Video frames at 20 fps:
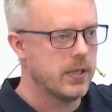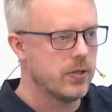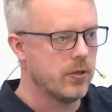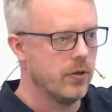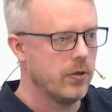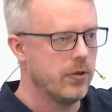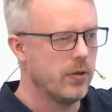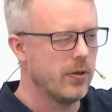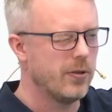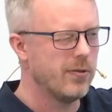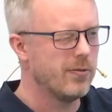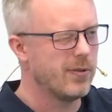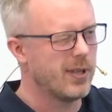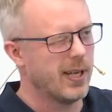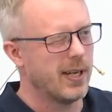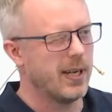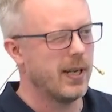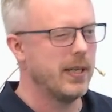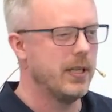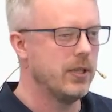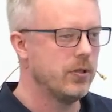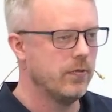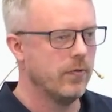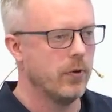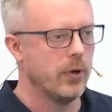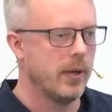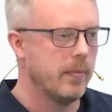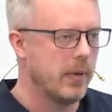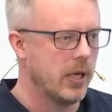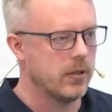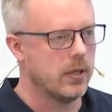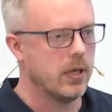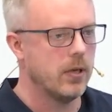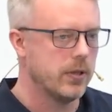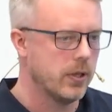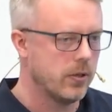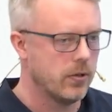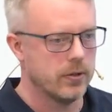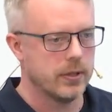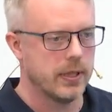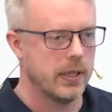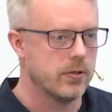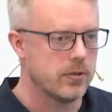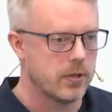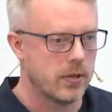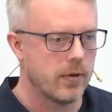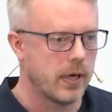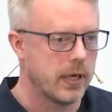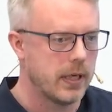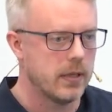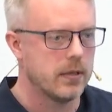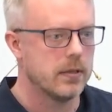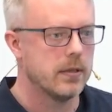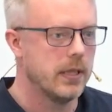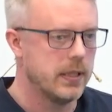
So you don't kind of need to worry about how the containers are running.